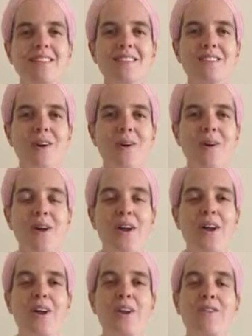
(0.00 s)
So
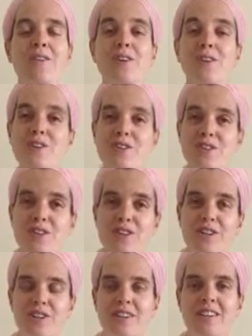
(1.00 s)
for your
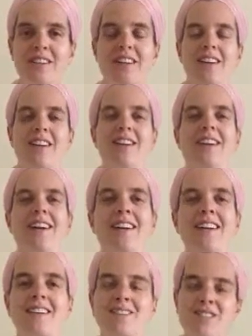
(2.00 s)
turn,
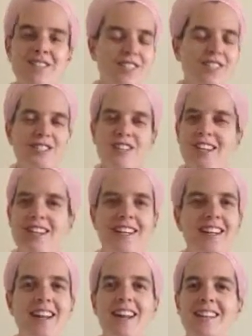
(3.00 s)
you can just check in
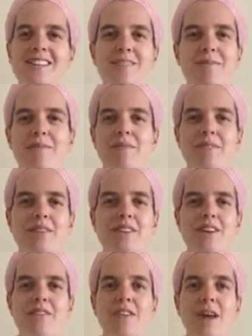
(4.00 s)
and ask
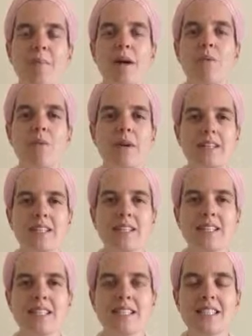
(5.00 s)
yourself, am I
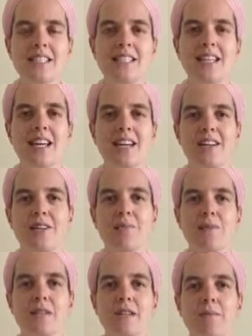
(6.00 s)
willing to take 100%
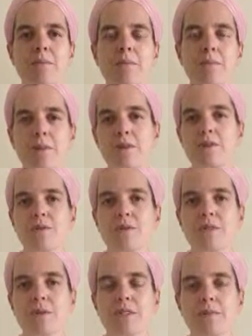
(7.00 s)
personal
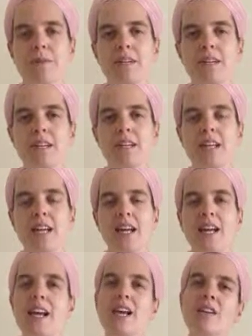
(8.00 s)
responsibility?
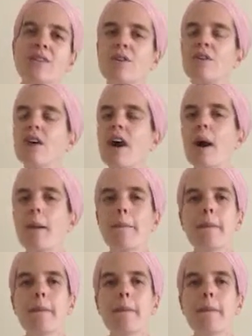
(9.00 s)
And if you're not,